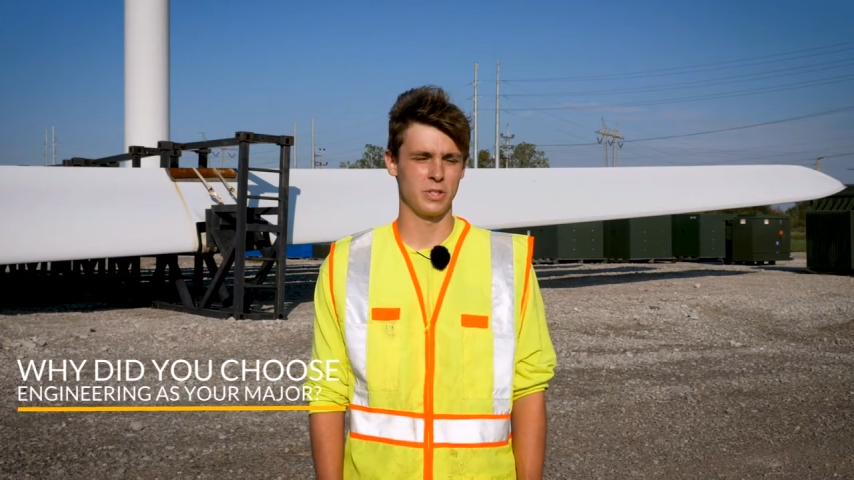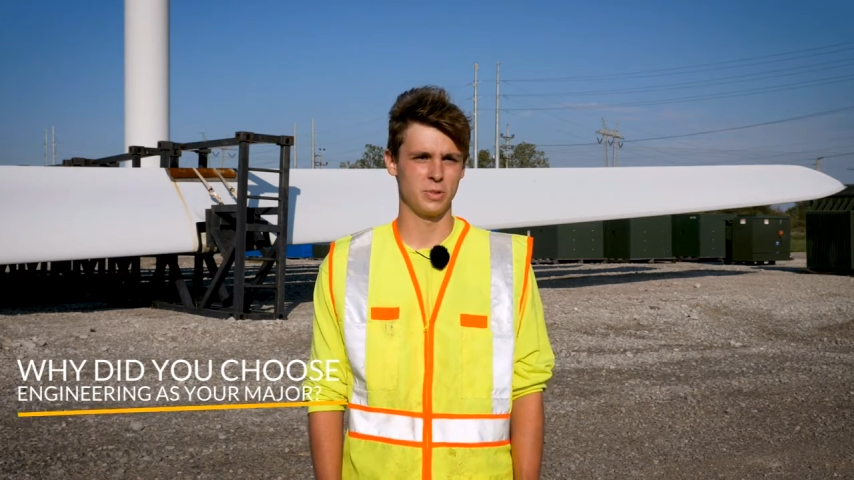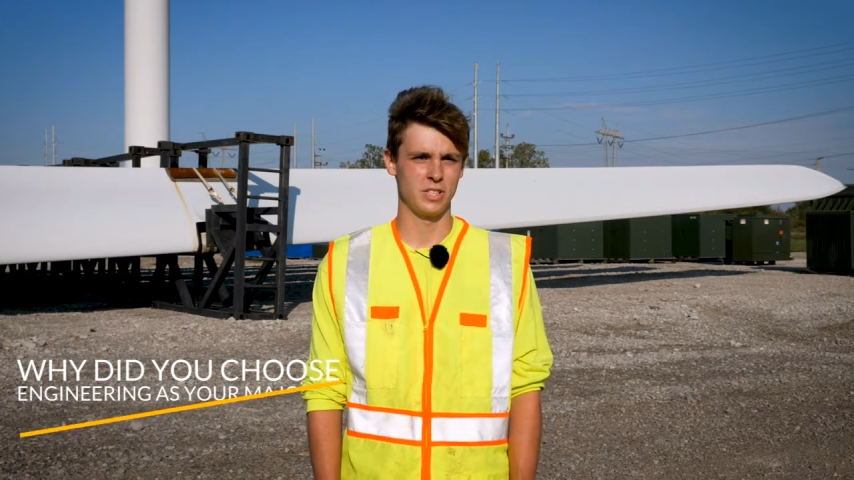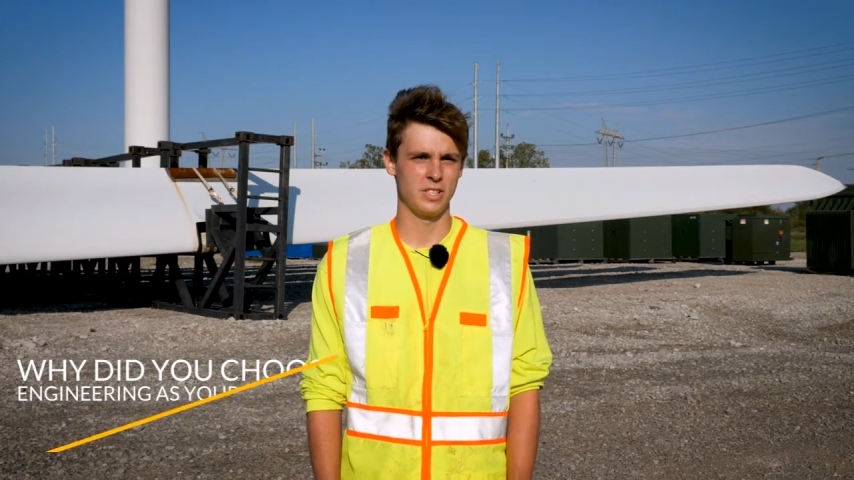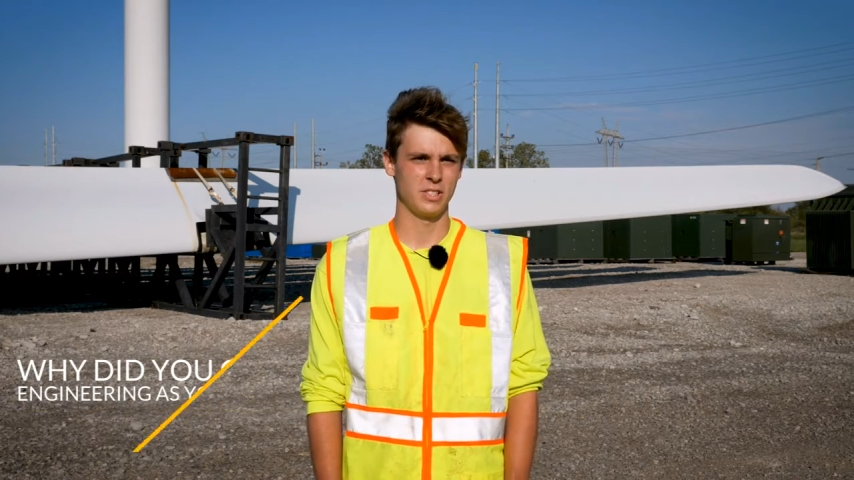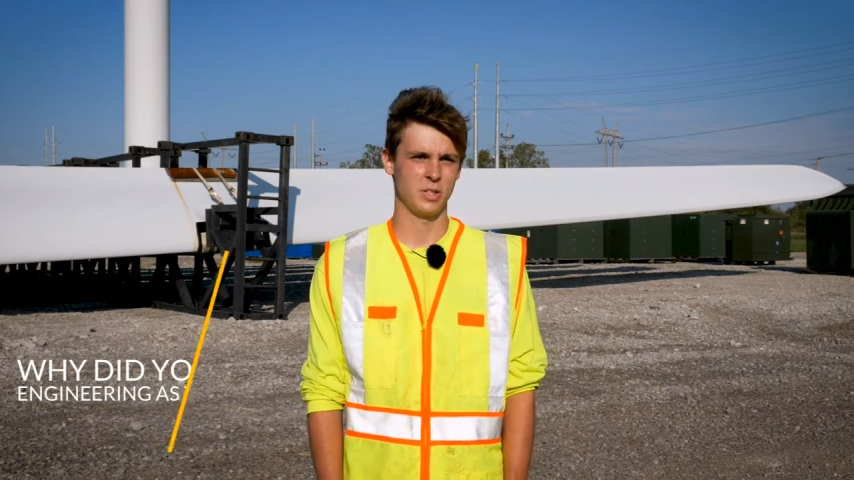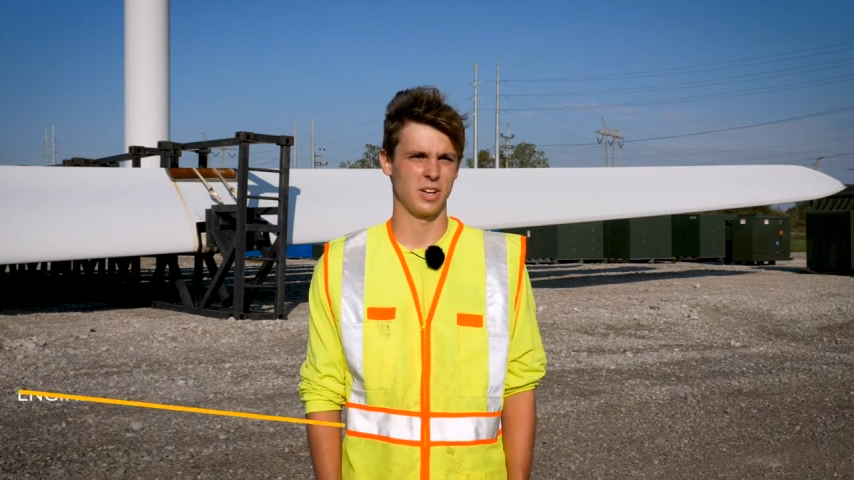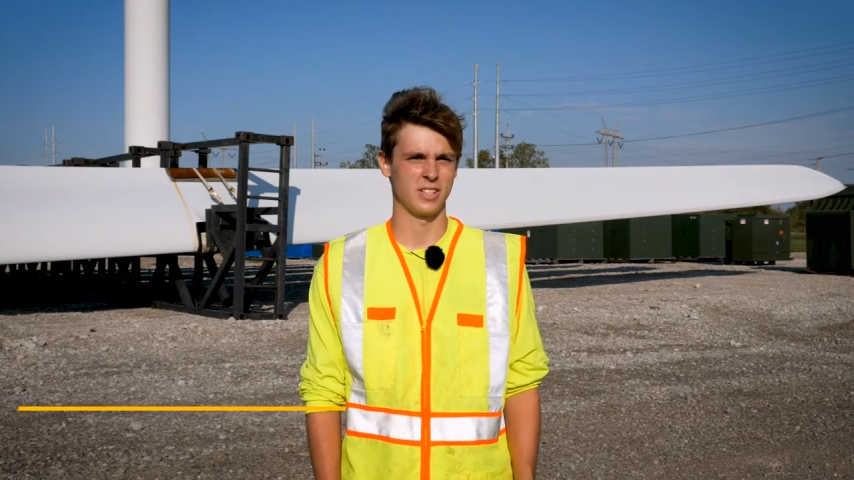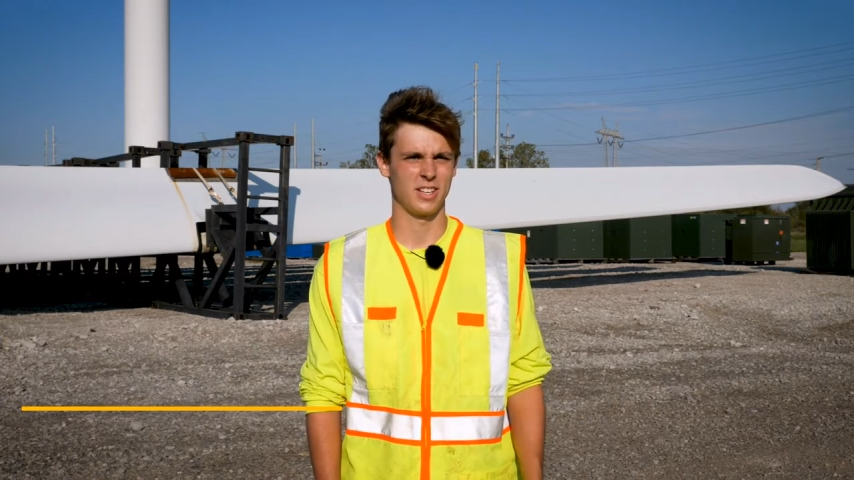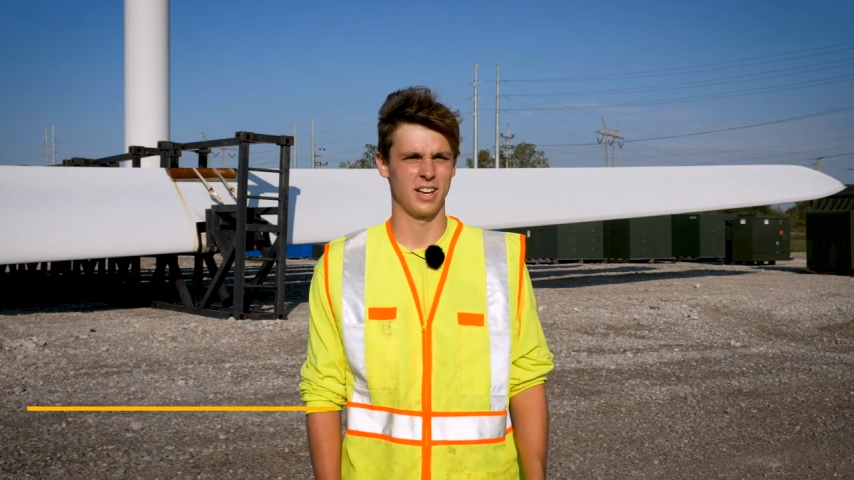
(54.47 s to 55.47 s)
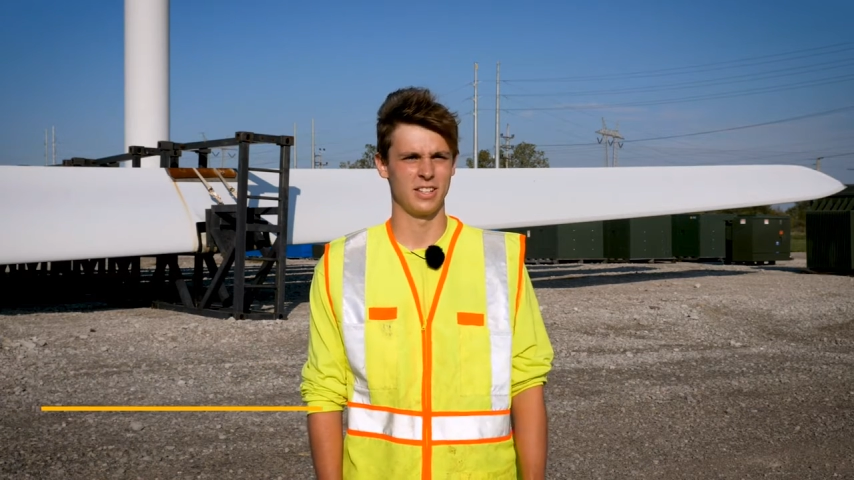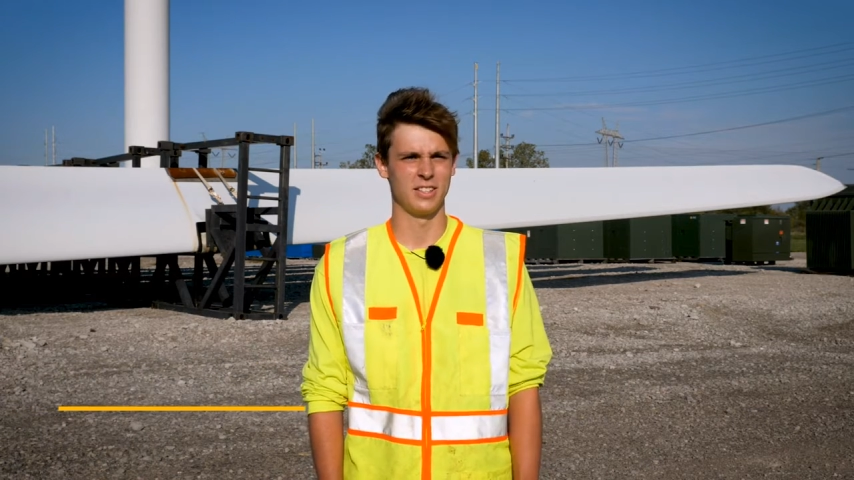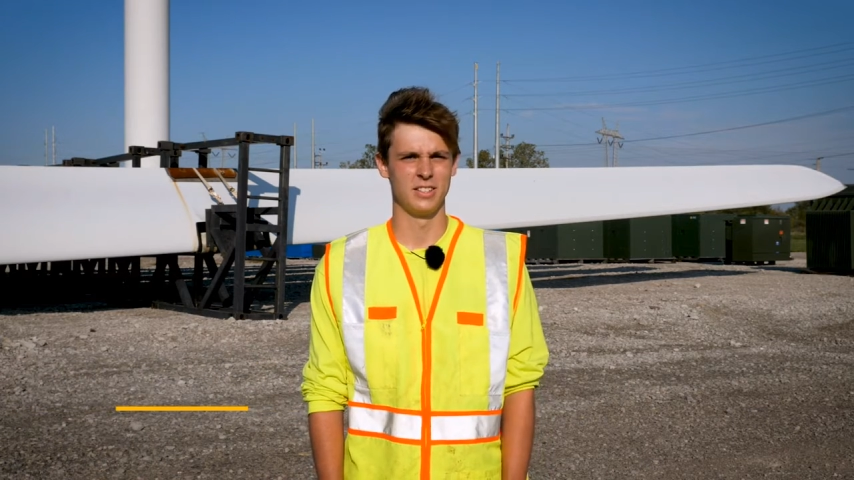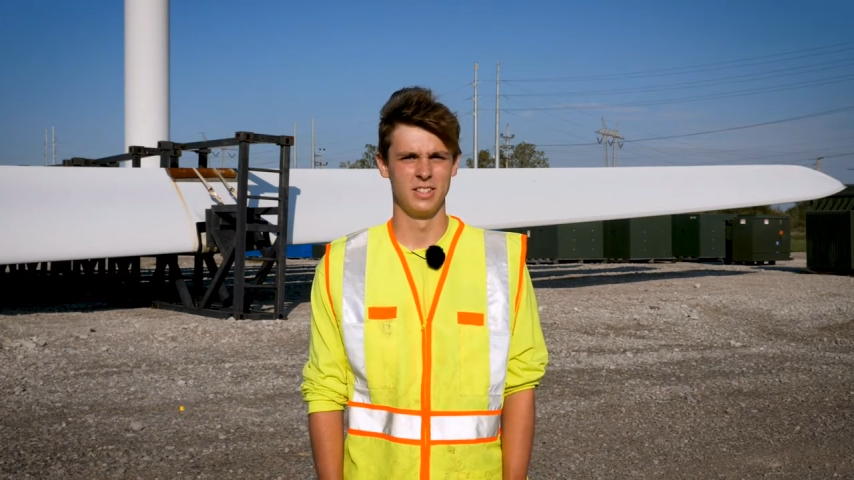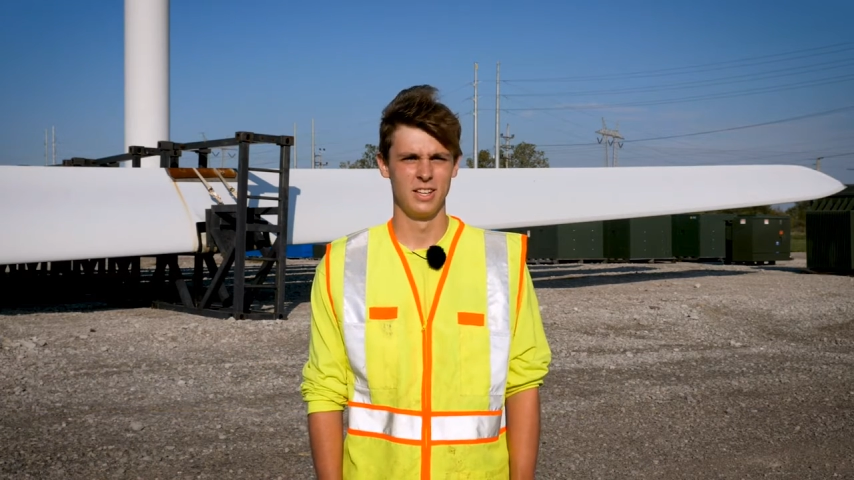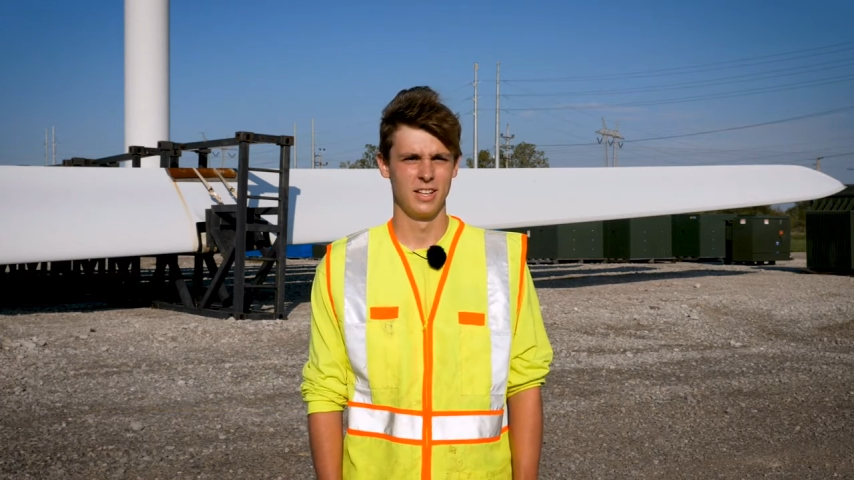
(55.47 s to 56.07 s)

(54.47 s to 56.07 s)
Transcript: UT, so I decided